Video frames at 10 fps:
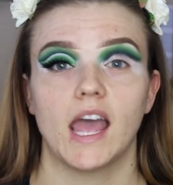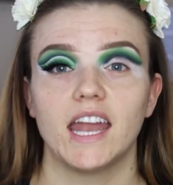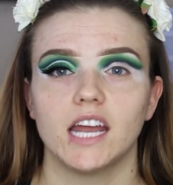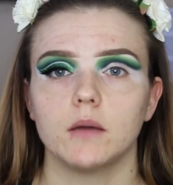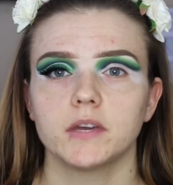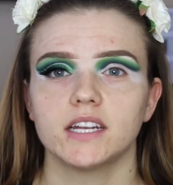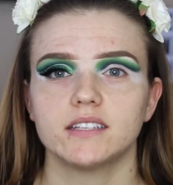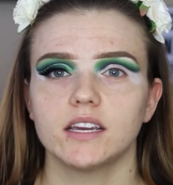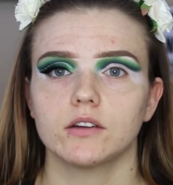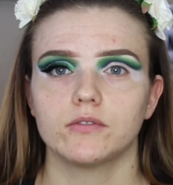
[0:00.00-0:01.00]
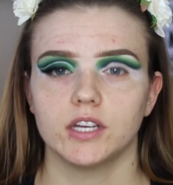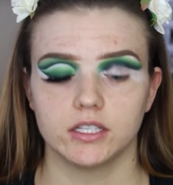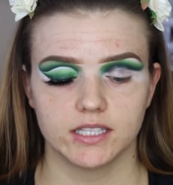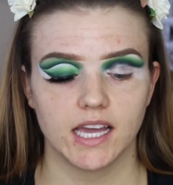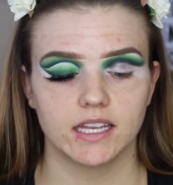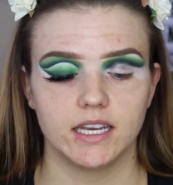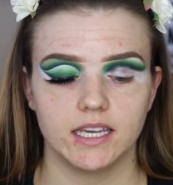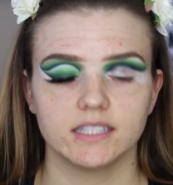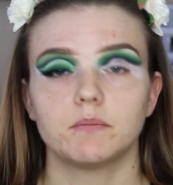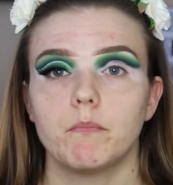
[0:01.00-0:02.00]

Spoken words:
And now I'm going to take a Real Techniques